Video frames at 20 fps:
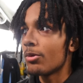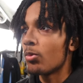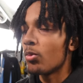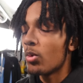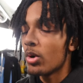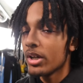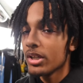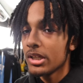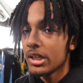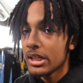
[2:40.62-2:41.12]

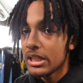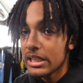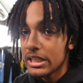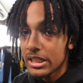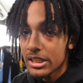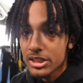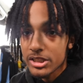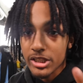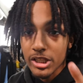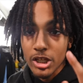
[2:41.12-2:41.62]
one
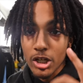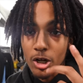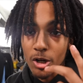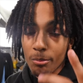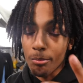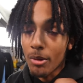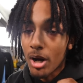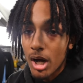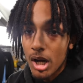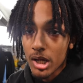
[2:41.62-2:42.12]
hoodie to
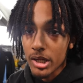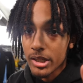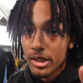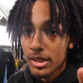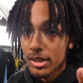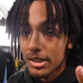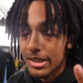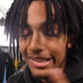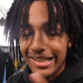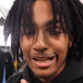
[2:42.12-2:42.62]
Amon.
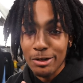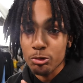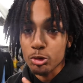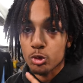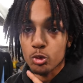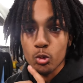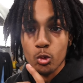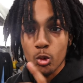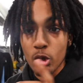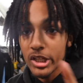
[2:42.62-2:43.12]
And that was
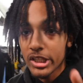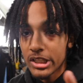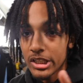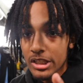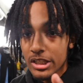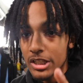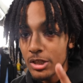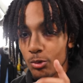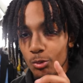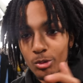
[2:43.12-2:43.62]
one
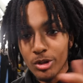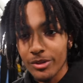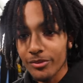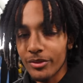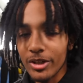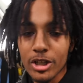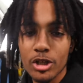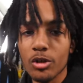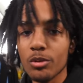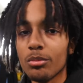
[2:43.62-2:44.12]
hoodie, one
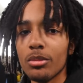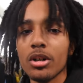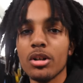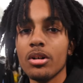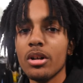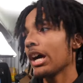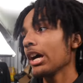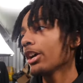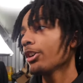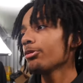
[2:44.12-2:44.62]
video, bro.
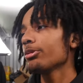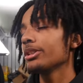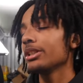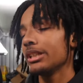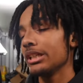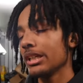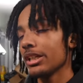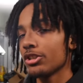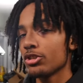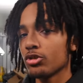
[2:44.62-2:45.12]
I didn't really
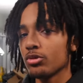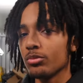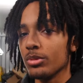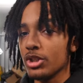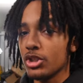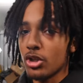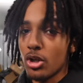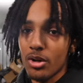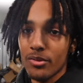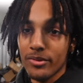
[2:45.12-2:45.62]
get too
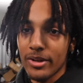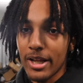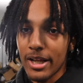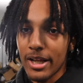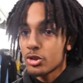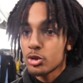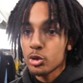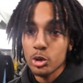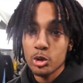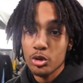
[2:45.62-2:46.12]
much off of
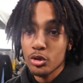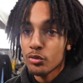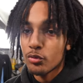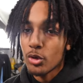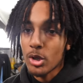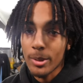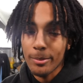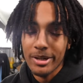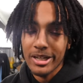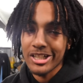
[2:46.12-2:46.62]

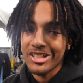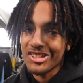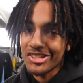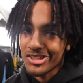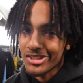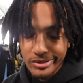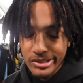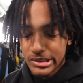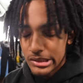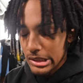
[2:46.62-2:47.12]
2024, I might have
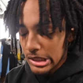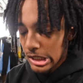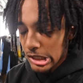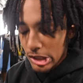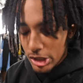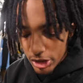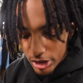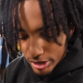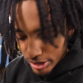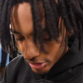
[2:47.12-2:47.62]
just sent
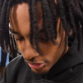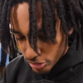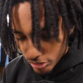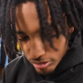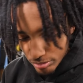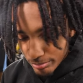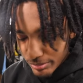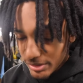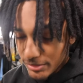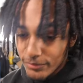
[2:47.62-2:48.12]
everything to
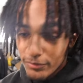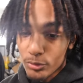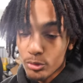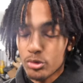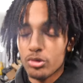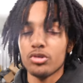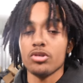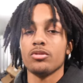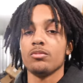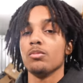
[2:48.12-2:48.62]
some
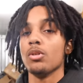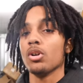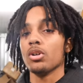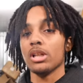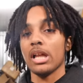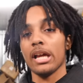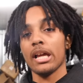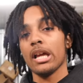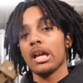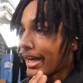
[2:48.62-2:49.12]
influencers, bro.
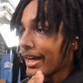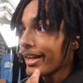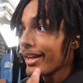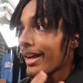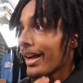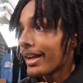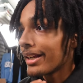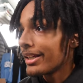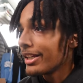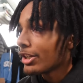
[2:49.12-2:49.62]
Like, got an
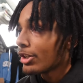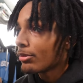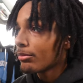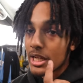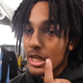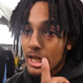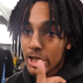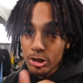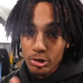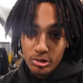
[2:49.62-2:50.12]
idea, and
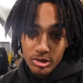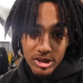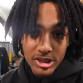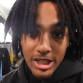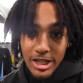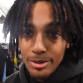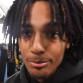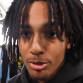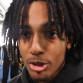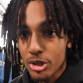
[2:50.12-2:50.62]
I ain't gonna
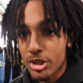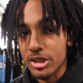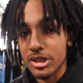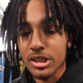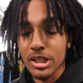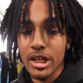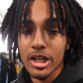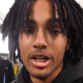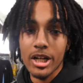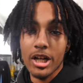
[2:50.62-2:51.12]
say it, bro, because a
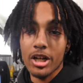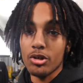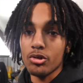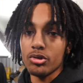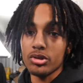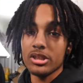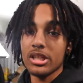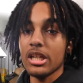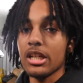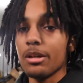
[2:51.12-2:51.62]
lot of y'all
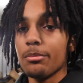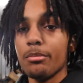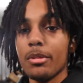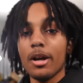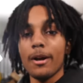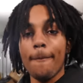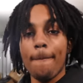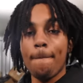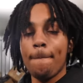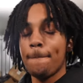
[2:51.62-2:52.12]
gonna take it.
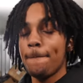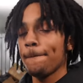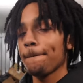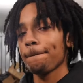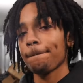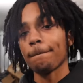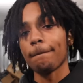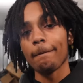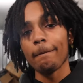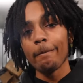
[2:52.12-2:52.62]
But
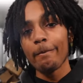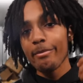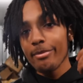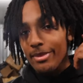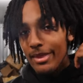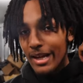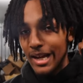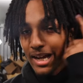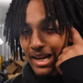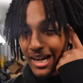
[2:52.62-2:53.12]

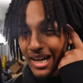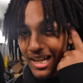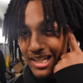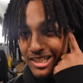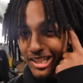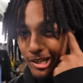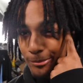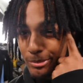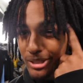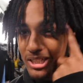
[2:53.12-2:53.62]

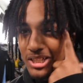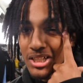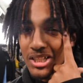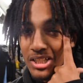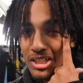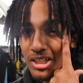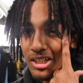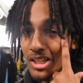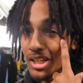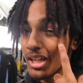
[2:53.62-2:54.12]
I've been
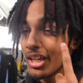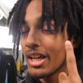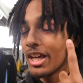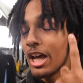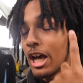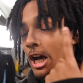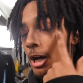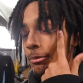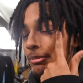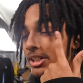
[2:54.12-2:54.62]
cooking.
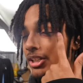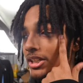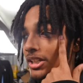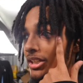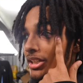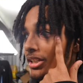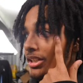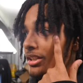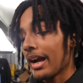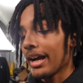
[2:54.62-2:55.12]

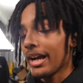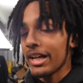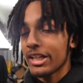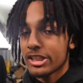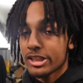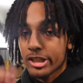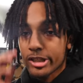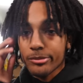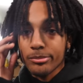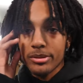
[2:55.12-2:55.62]
I got
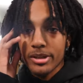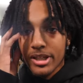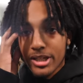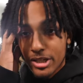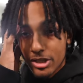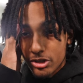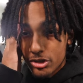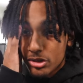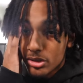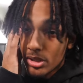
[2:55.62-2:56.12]
something
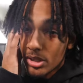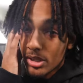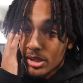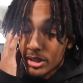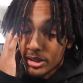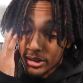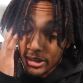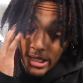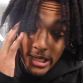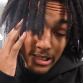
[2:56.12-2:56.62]
planned,
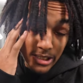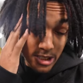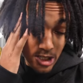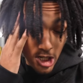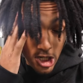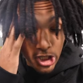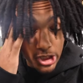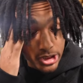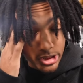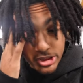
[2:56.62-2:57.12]
like,
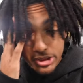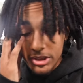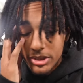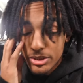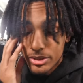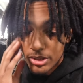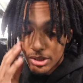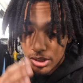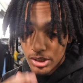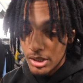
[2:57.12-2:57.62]
honestly.
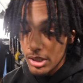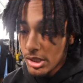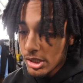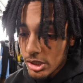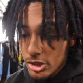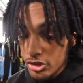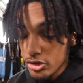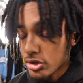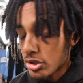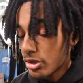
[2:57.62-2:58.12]

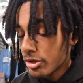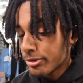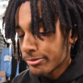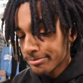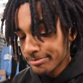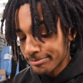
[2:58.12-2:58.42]
So,